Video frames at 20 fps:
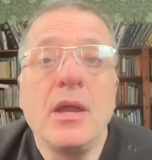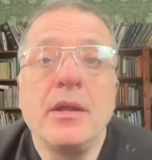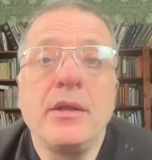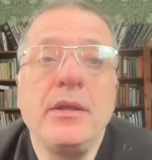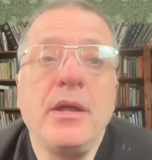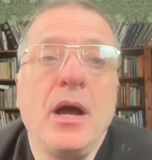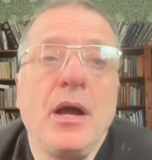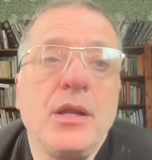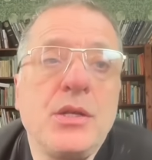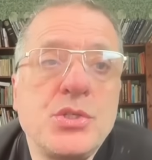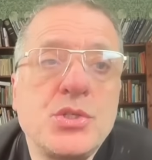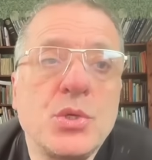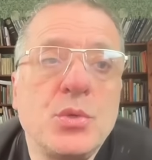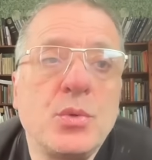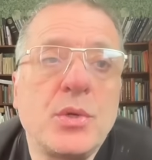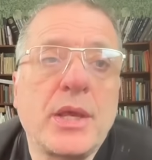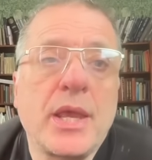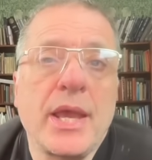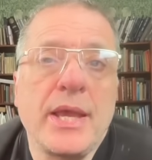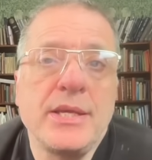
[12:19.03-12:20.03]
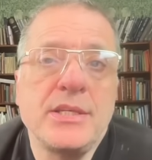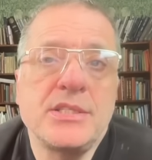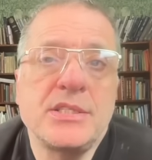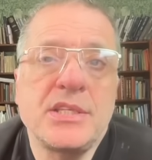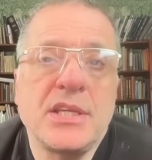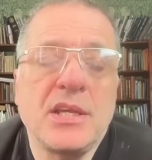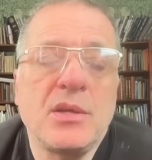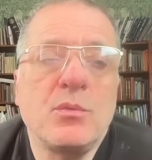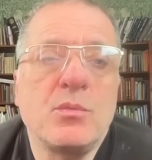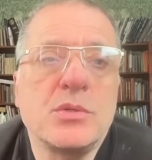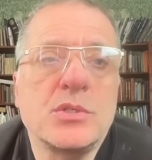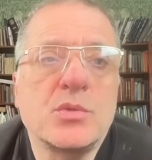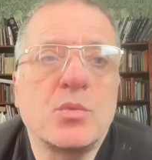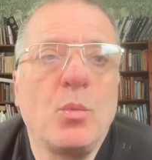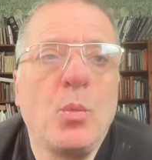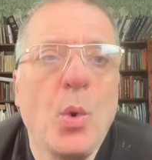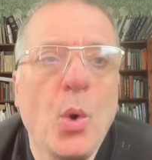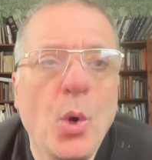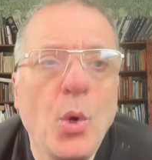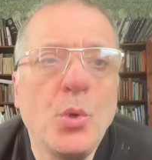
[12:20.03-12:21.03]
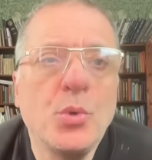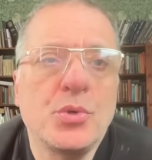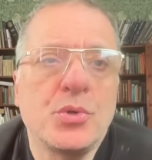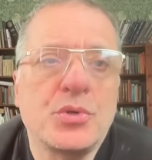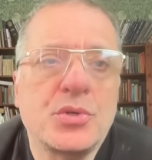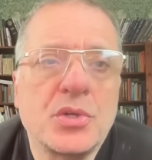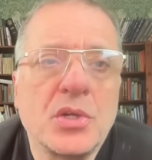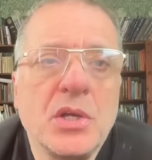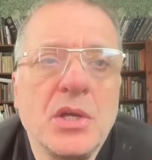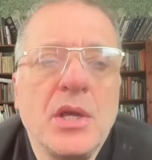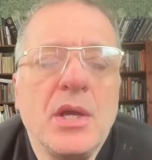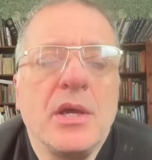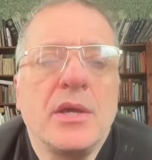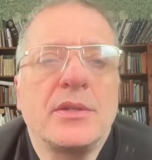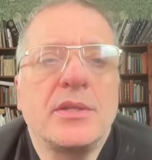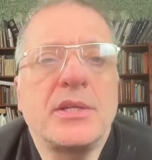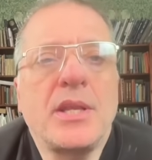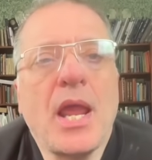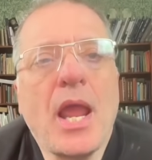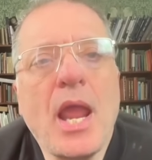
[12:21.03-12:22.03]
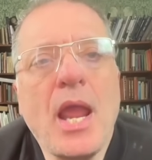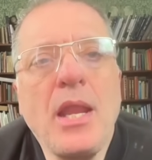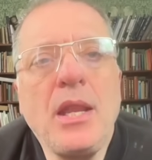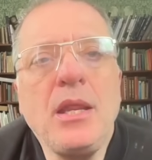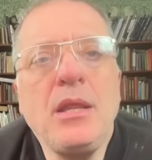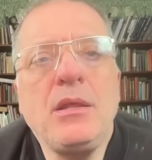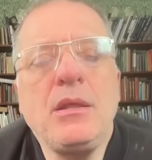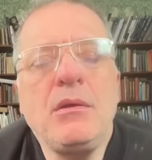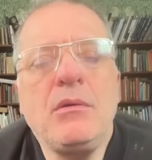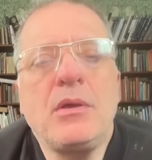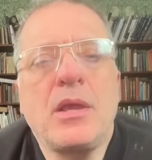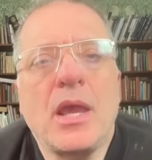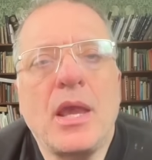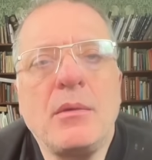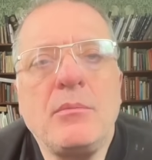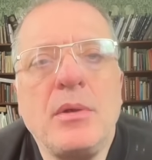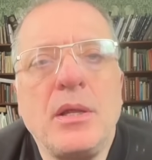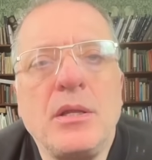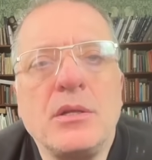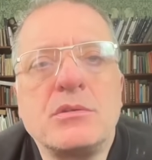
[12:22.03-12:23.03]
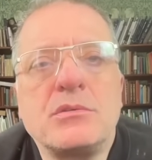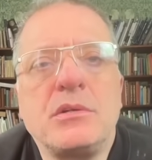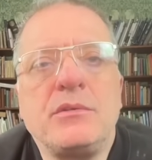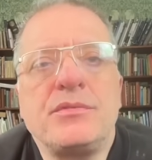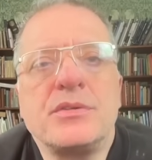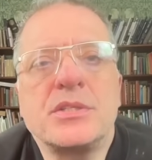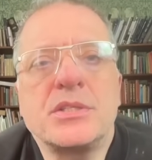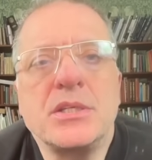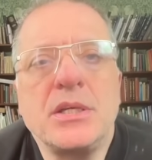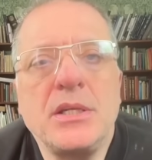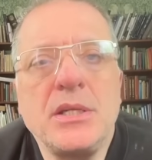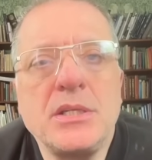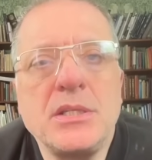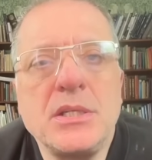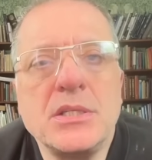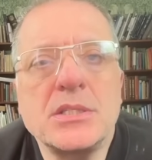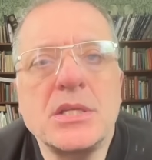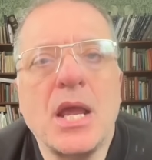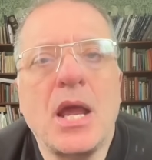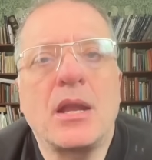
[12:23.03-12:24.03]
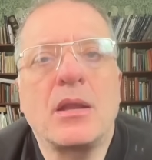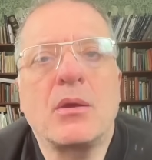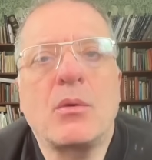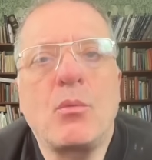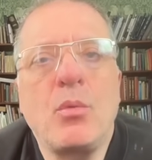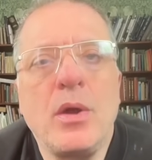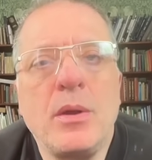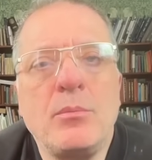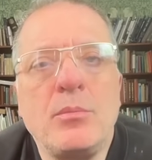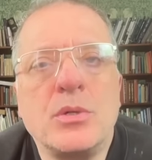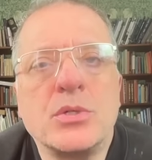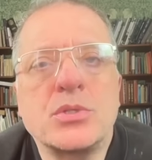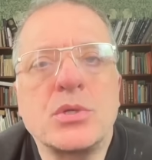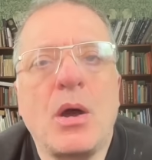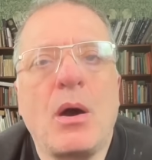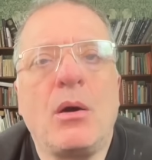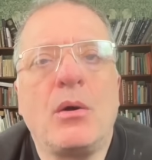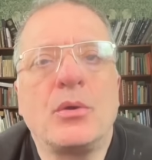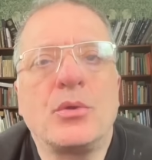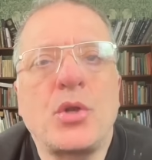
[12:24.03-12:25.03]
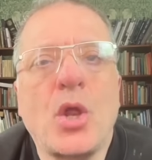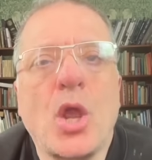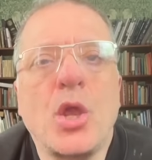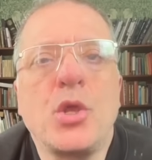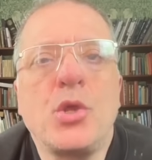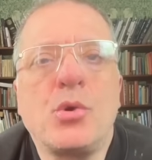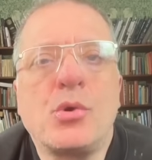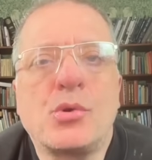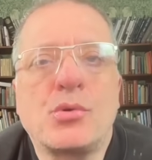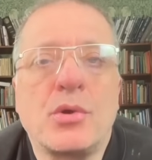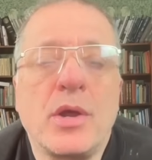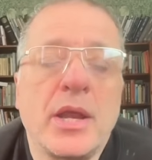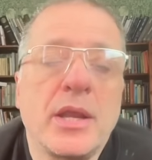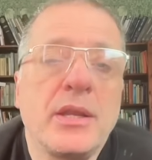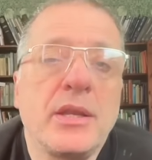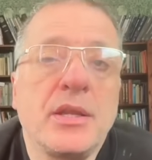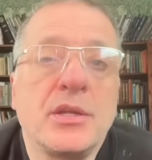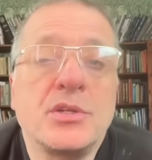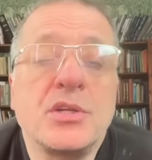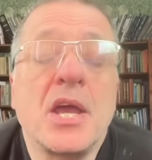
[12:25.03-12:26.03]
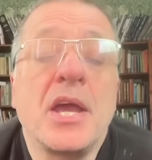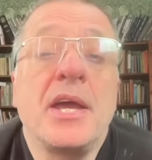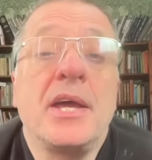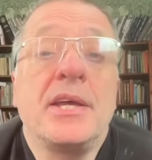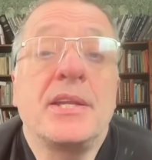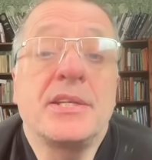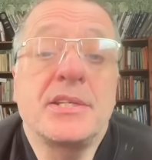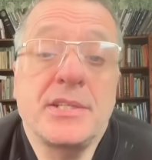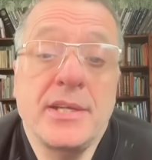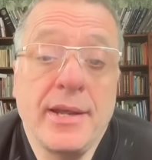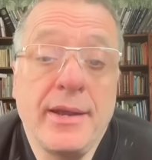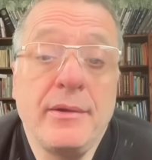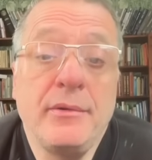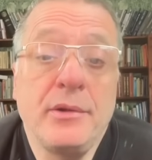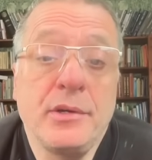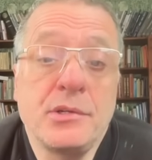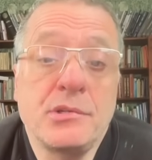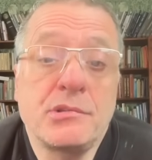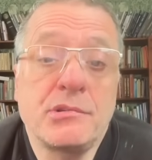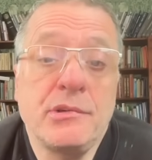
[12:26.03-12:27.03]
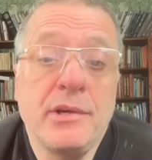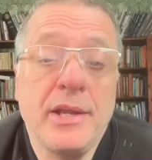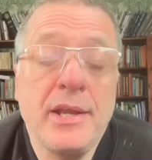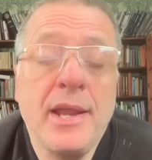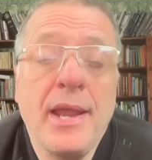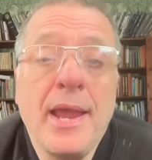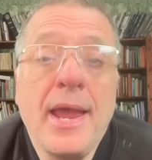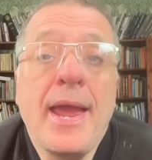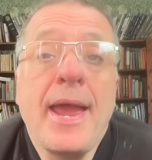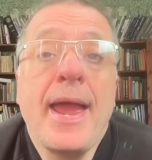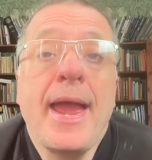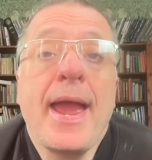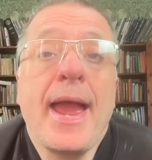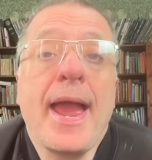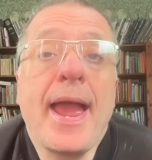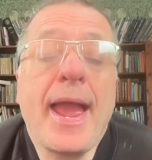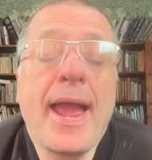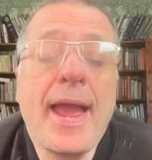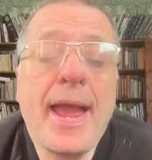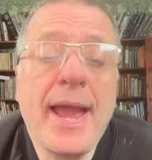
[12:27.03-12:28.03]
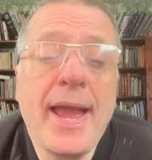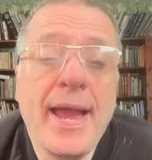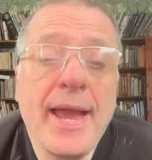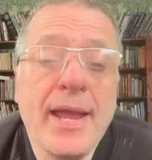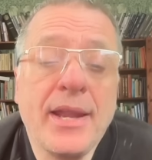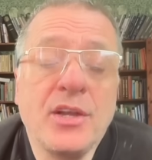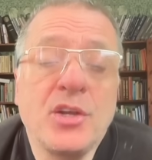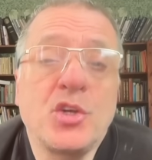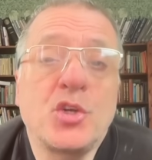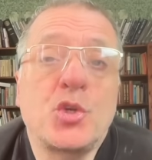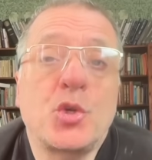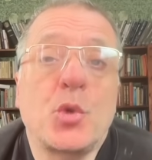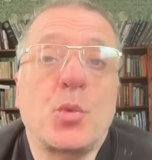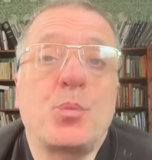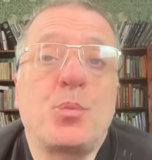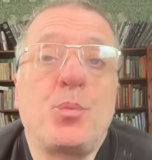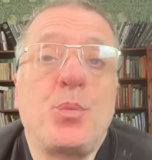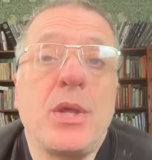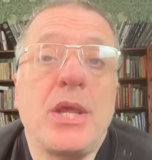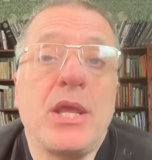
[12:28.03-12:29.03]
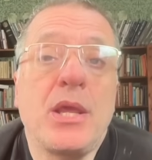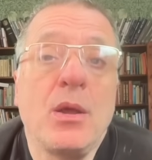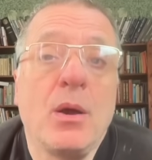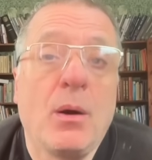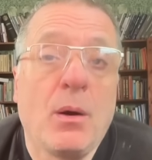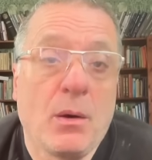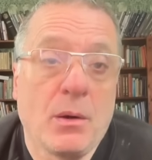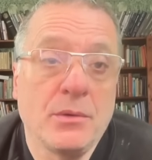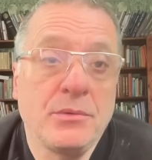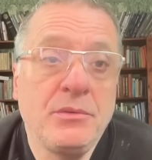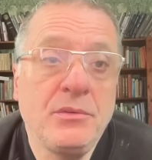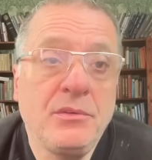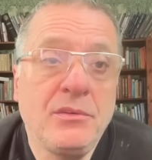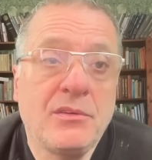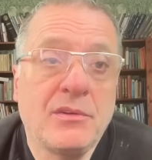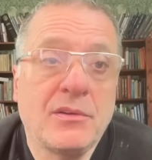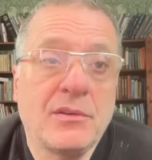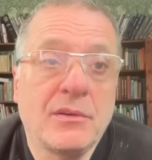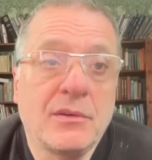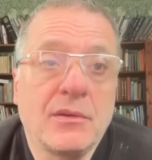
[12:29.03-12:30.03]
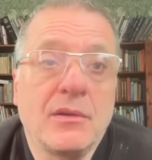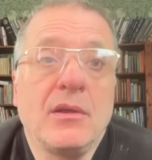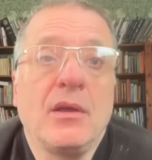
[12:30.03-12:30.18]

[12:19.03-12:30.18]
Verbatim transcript: Nigel Casey was warned that any UK military facilities and equipment on Ukrainian territory and beyond